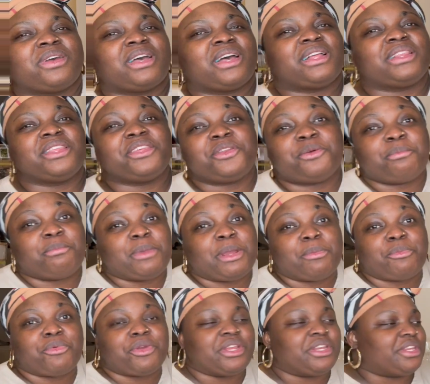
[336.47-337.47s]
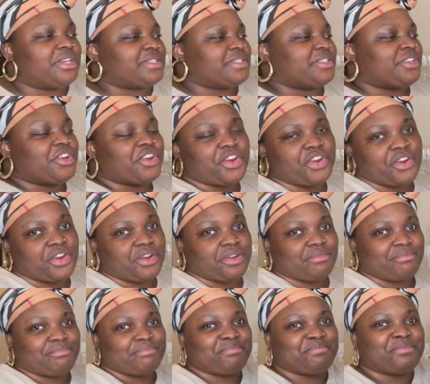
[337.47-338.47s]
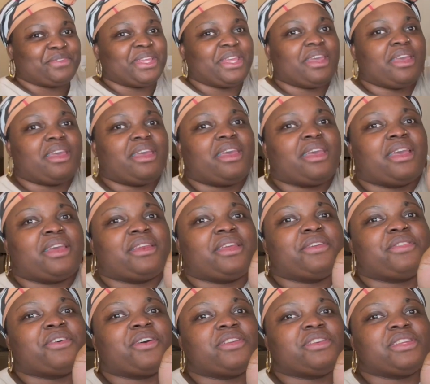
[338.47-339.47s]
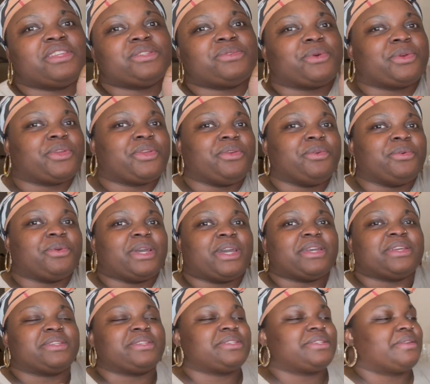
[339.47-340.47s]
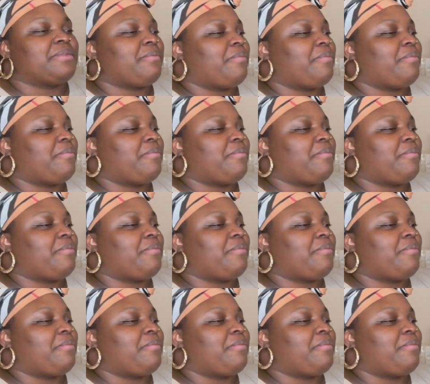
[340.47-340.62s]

a little memory doesn't hurt. And I thought these were cute, guys.